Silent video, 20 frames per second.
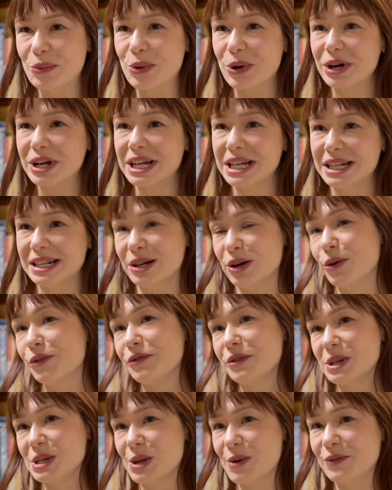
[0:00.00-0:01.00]
work in the
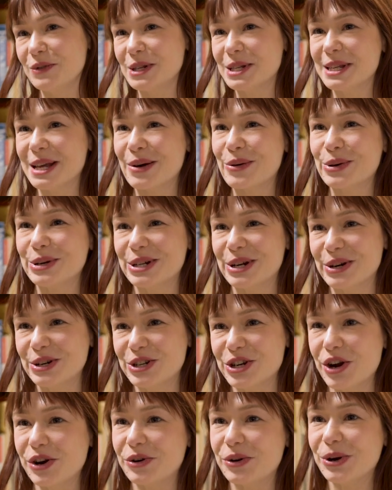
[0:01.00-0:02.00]
office of the Secretary
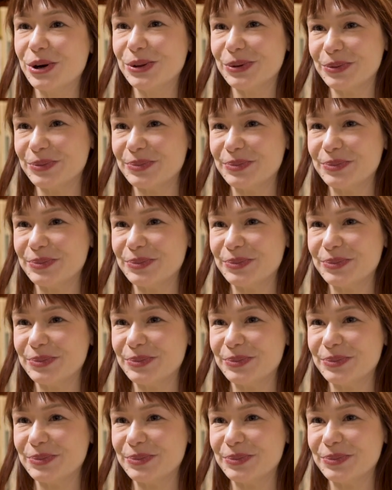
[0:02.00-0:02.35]
General.